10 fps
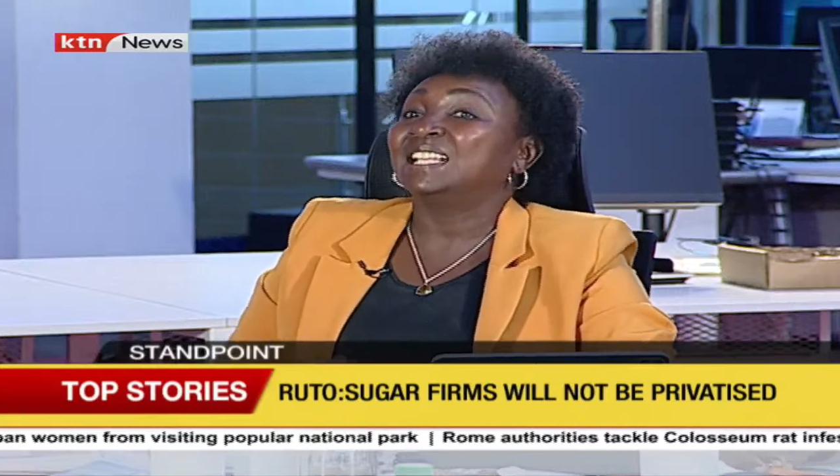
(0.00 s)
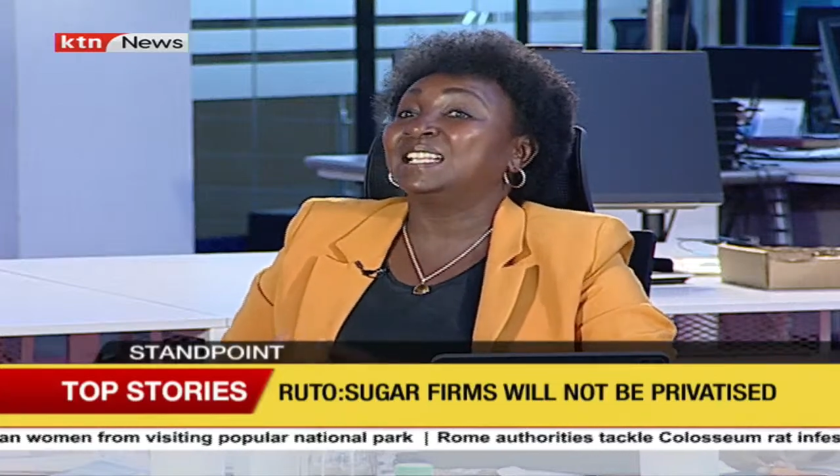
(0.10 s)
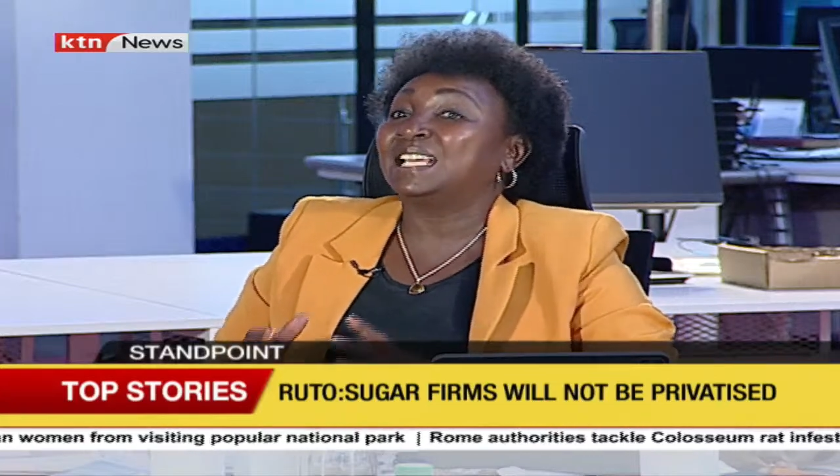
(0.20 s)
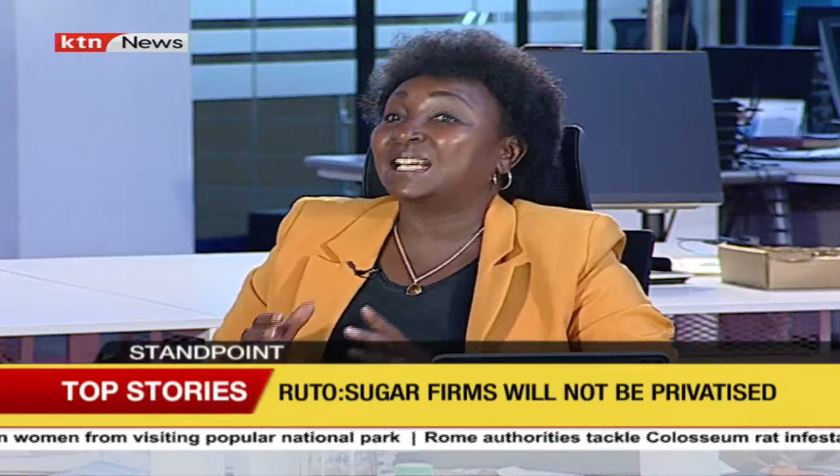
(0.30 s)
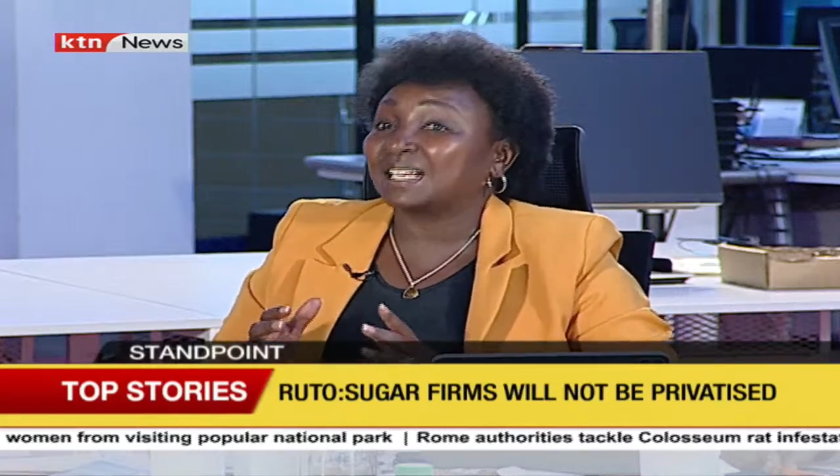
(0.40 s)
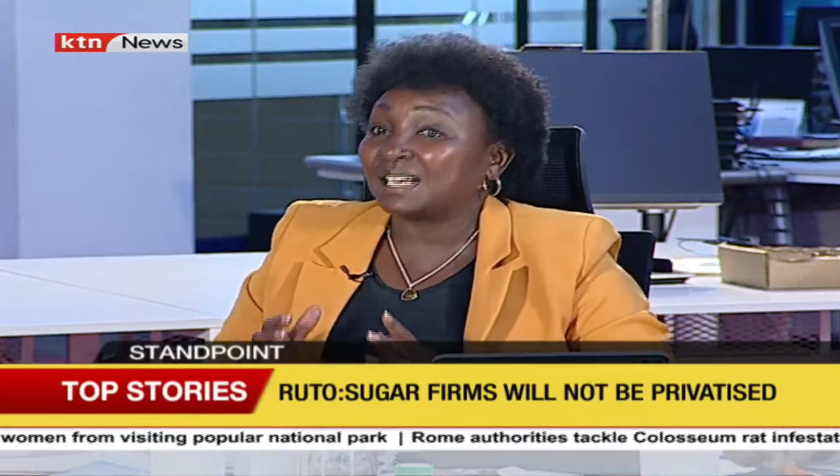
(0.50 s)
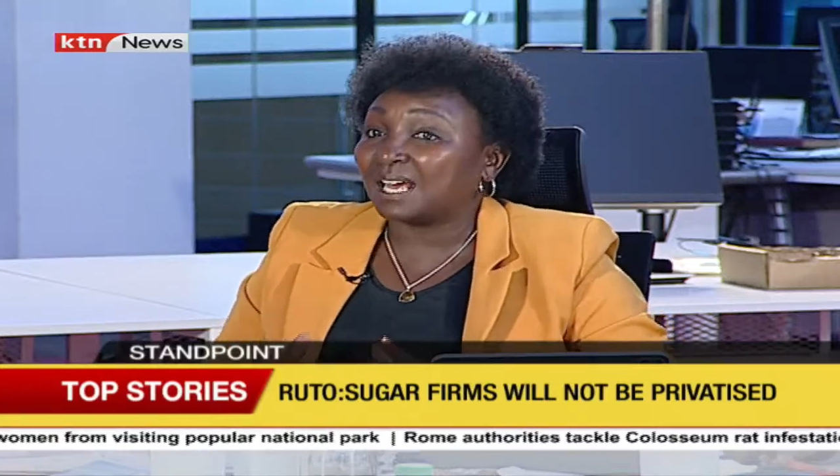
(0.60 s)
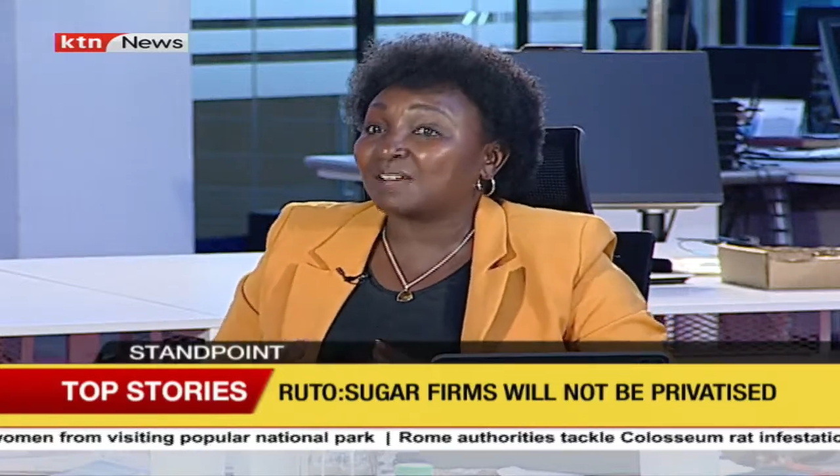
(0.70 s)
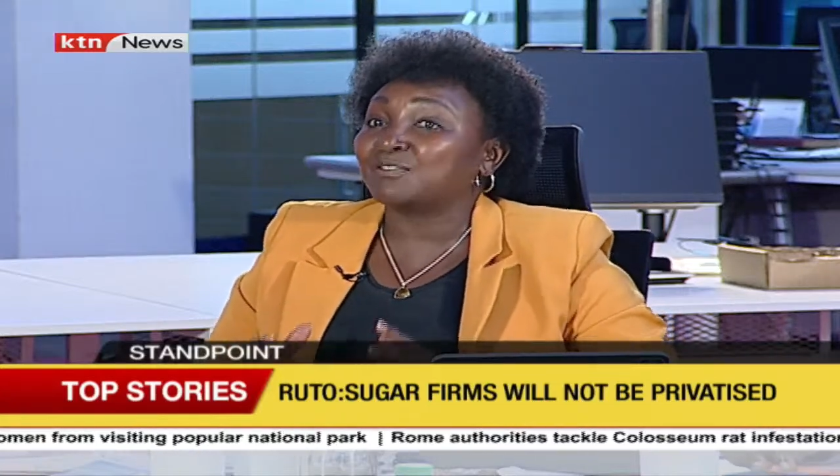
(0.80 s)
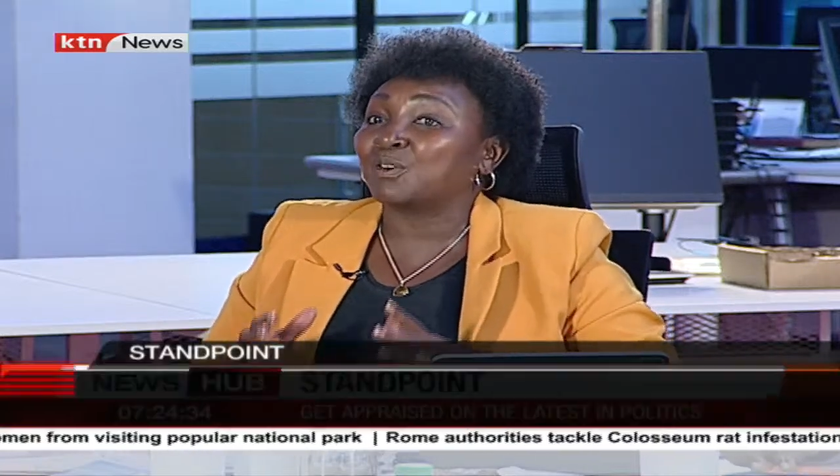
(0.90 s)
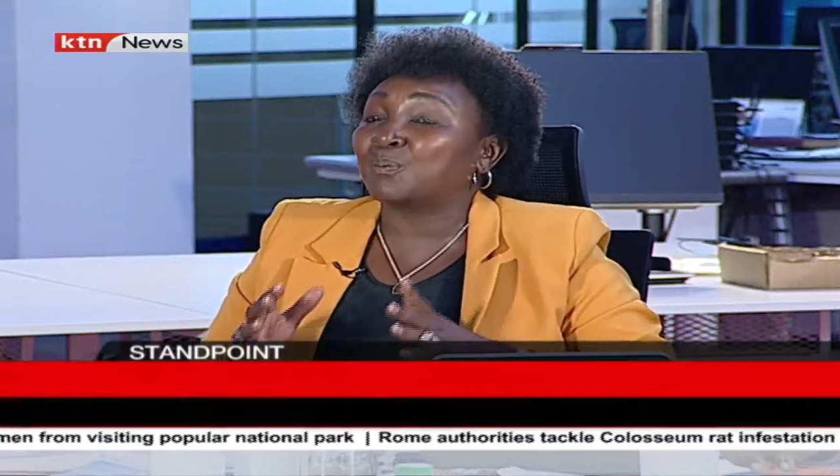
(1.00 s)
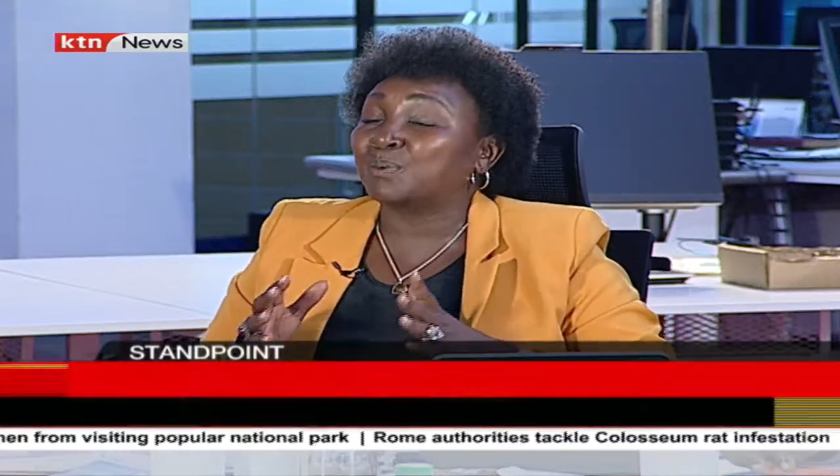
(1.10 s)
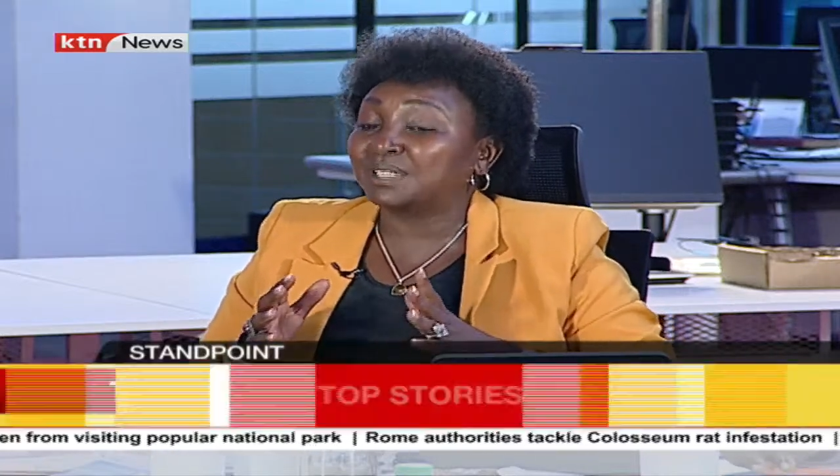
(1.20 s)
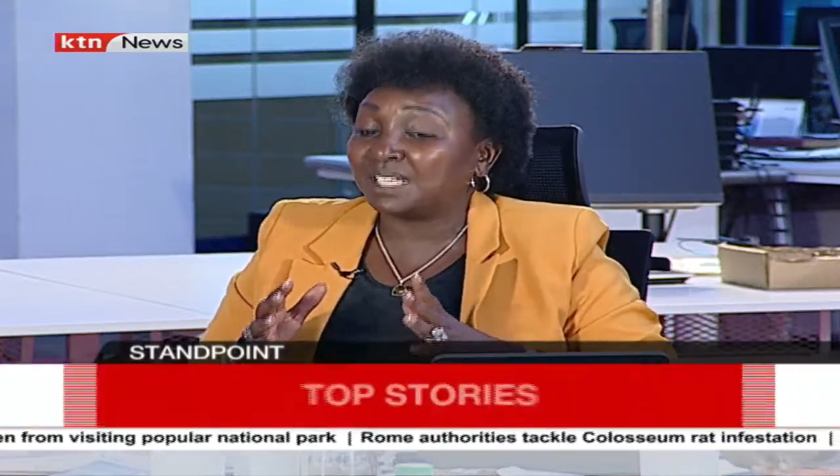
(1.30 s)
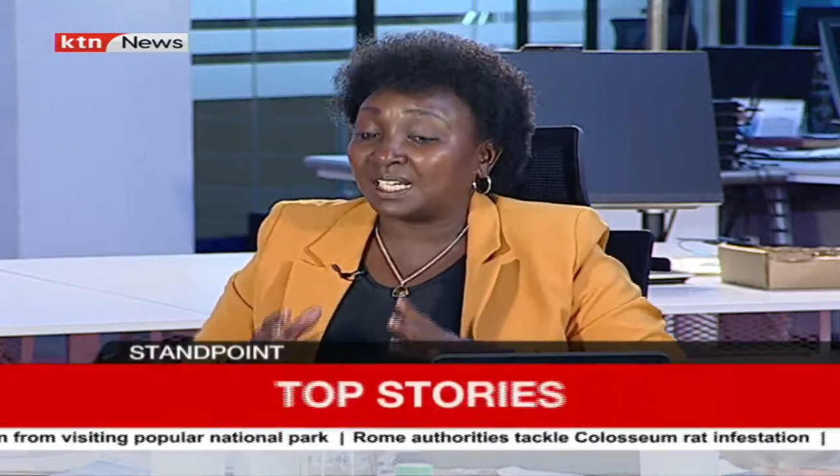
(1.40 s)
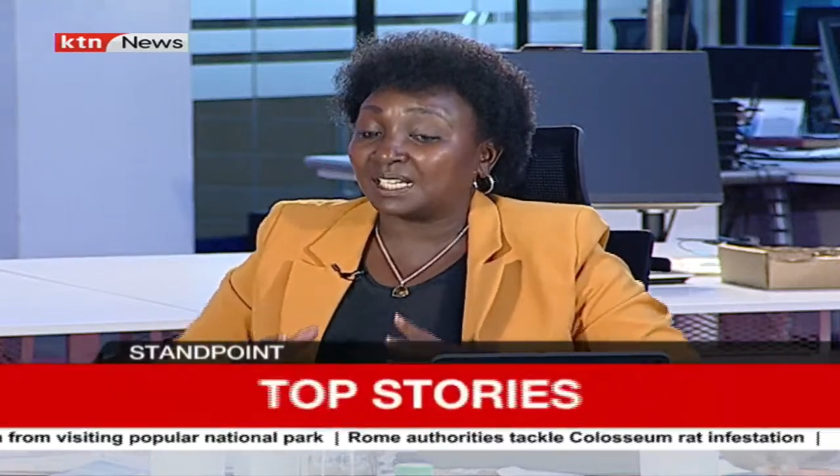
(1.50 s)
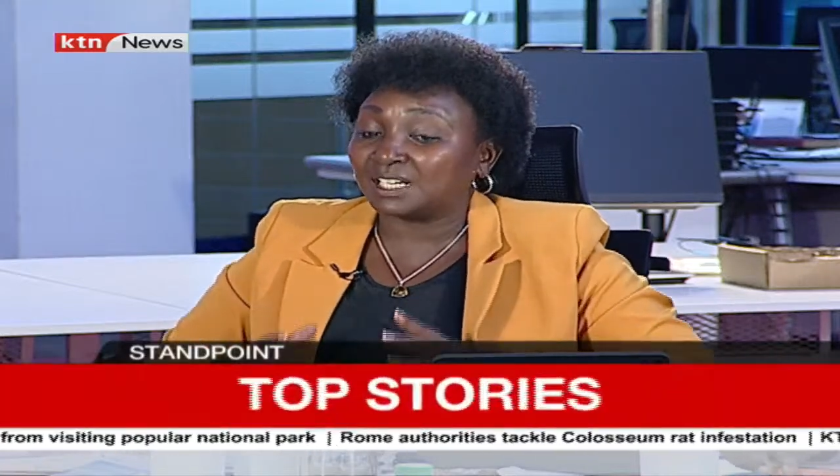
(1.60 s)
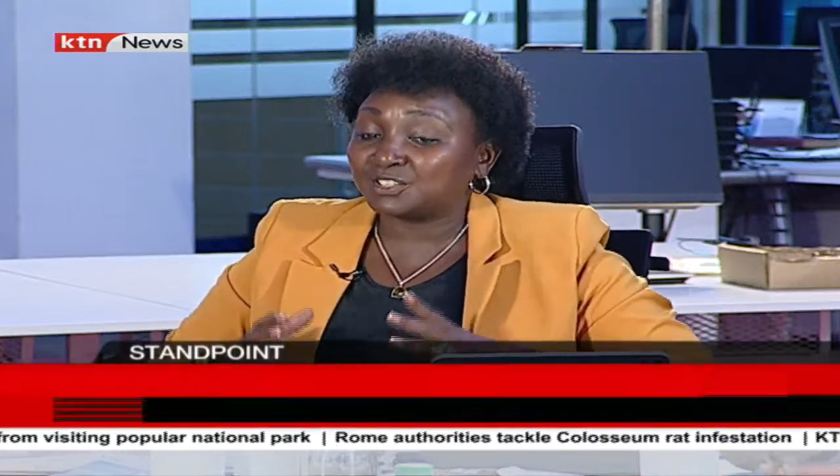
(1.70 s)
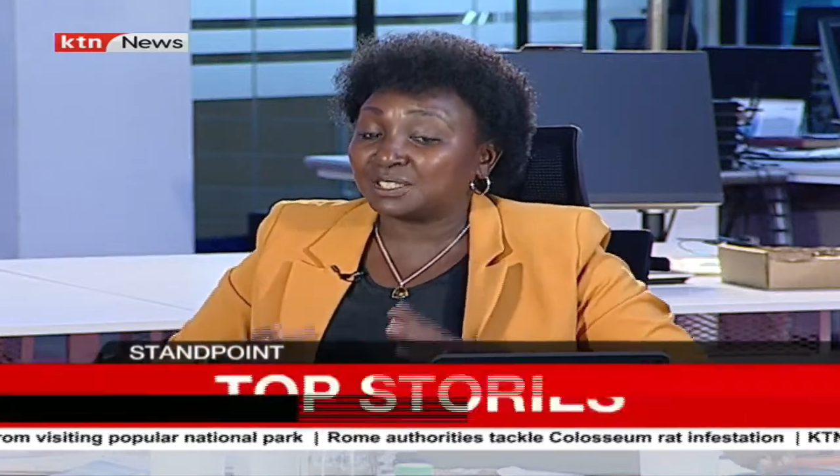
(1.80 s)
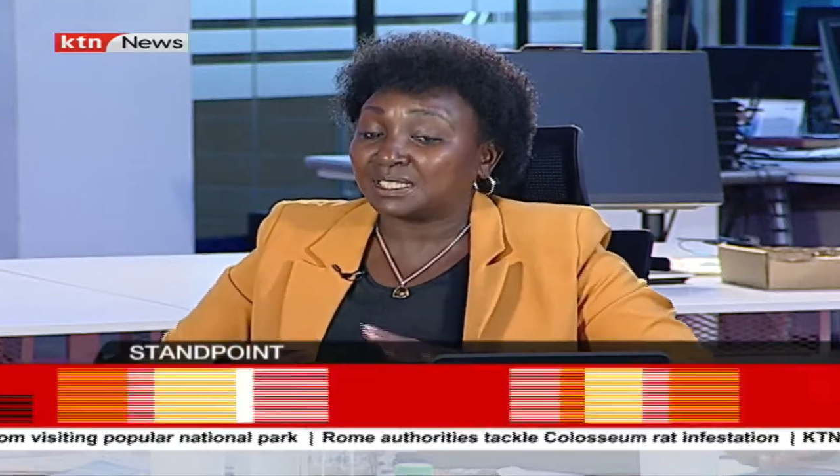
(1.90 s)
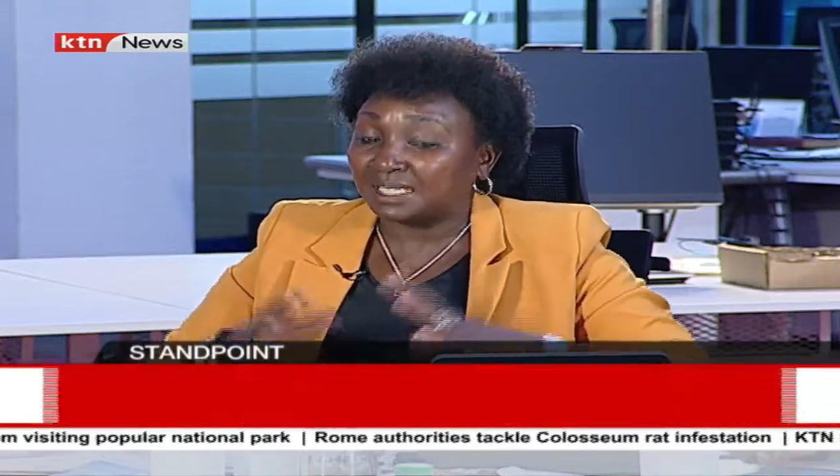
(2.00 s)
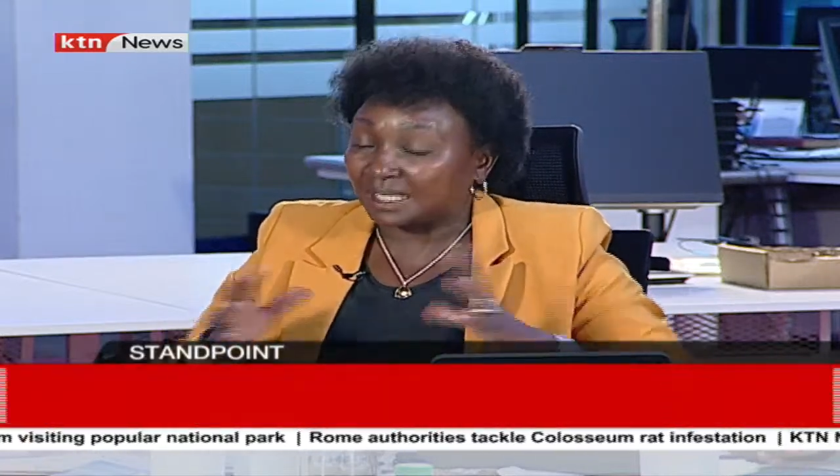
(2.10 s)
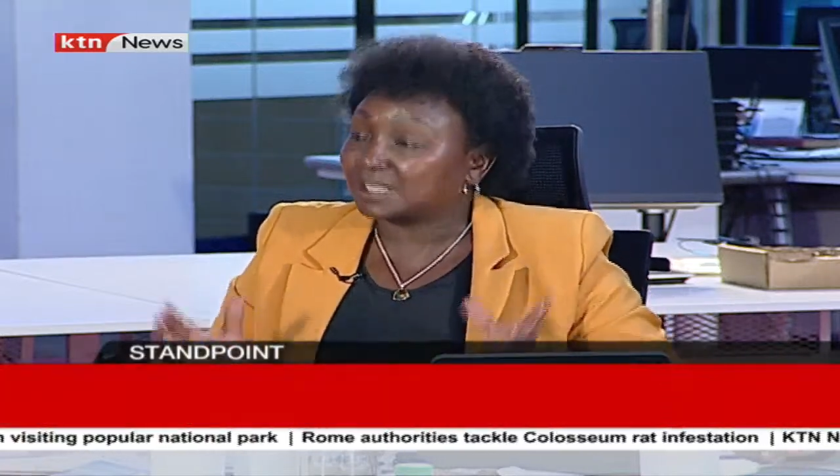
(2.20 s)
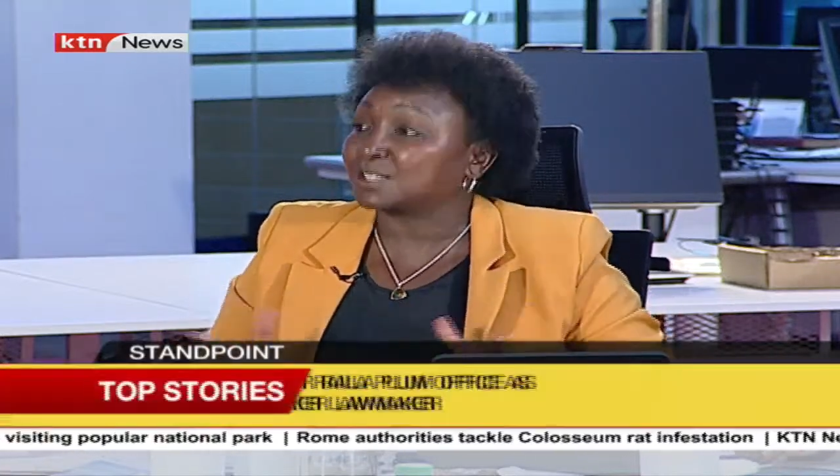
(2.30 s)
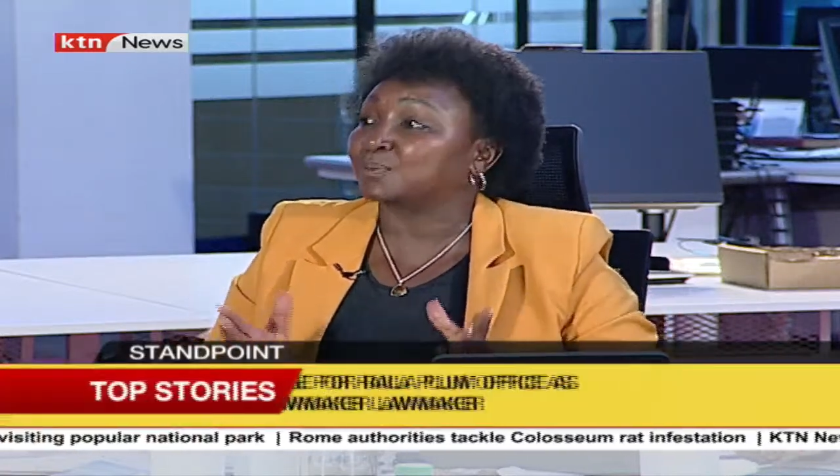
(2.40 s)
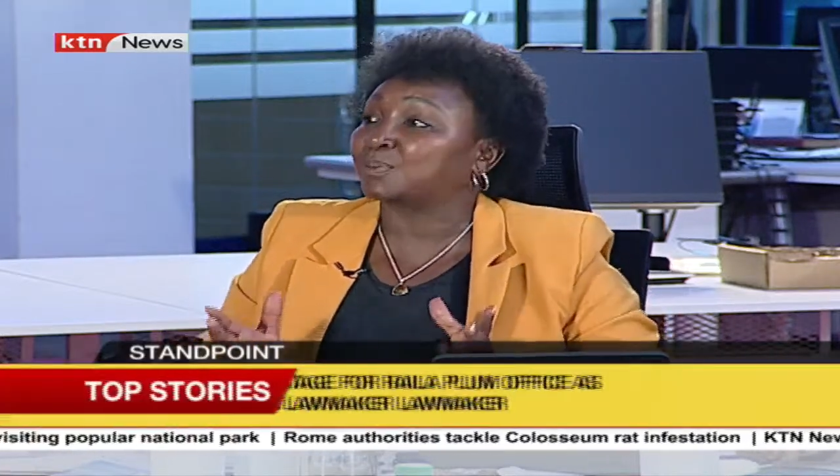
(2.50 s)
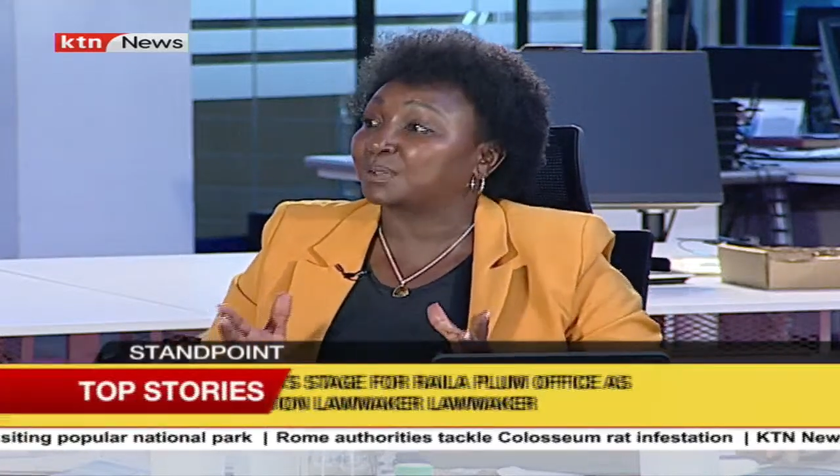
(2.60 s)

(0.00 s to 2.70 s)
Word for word: they can have they can actually create the